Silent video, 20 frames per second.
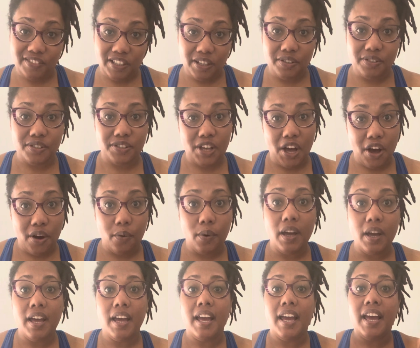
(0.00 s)
So
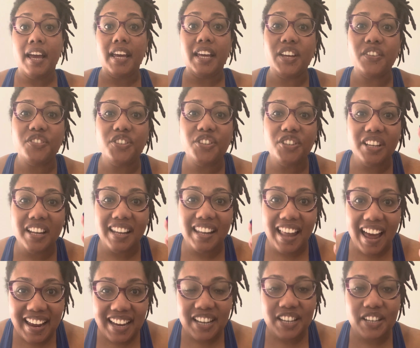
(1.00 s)
if you
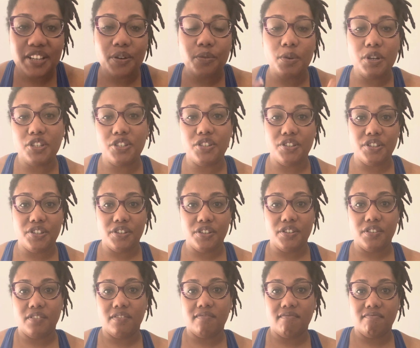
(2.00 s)
like
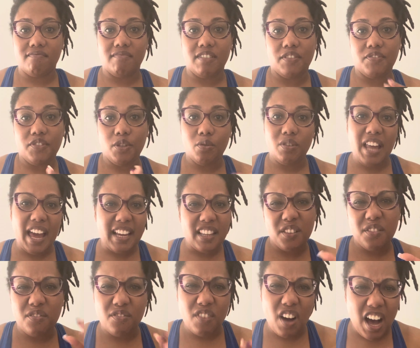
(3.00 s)
the
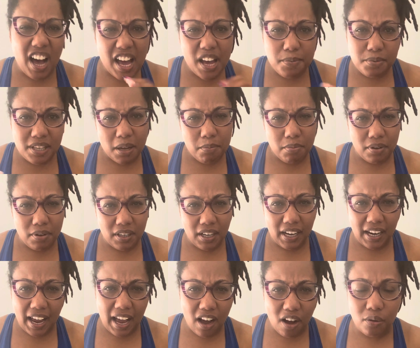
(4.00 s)
vibes I'm
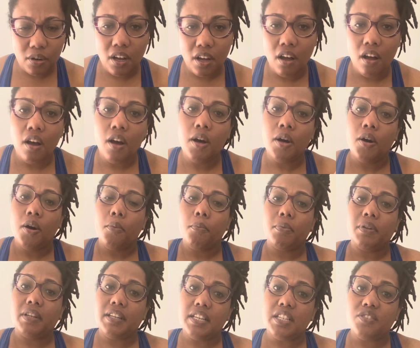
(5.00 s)
putting out,
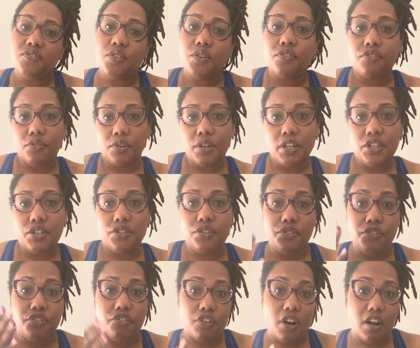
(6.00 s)
please feel free to
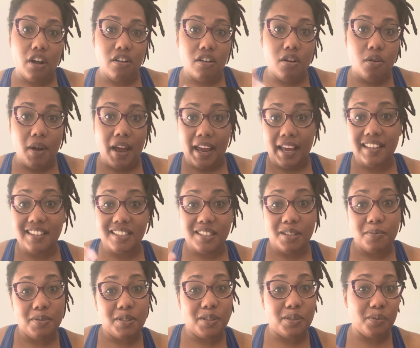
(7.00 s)
follow and
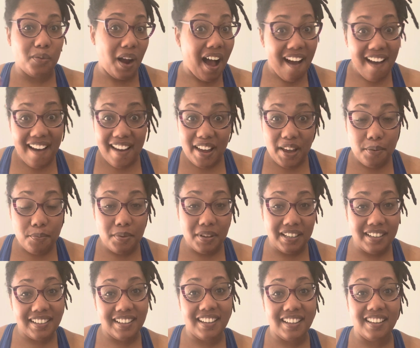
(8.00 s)
subscribe,
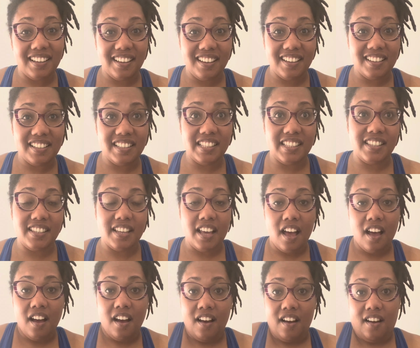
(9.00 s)
because
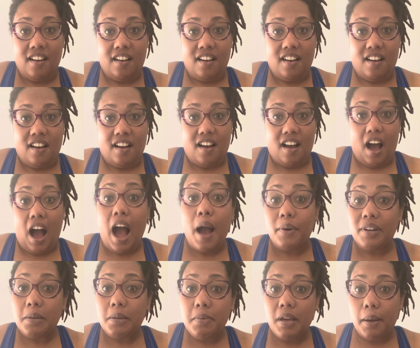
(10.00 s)
I
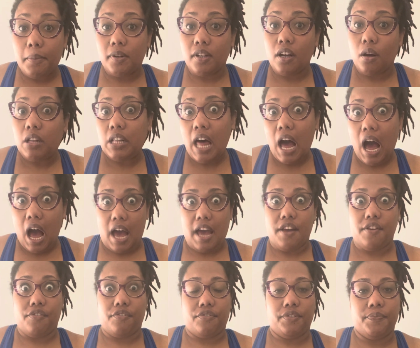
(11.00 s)
want to be able to go
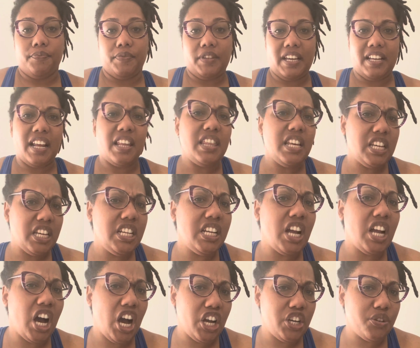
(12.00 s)
live. And I think you need
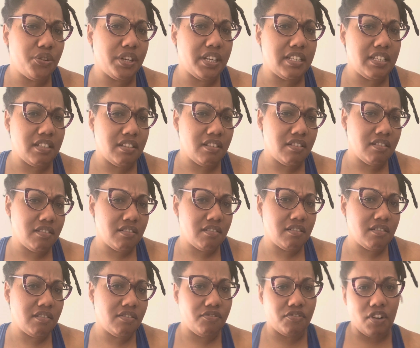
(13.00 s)
100
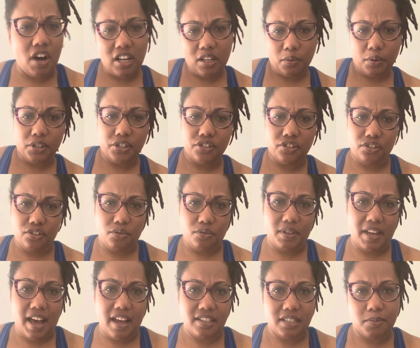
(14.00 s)
followers to do
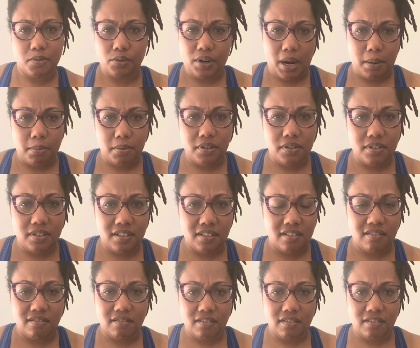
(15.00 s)
that. Subscribers.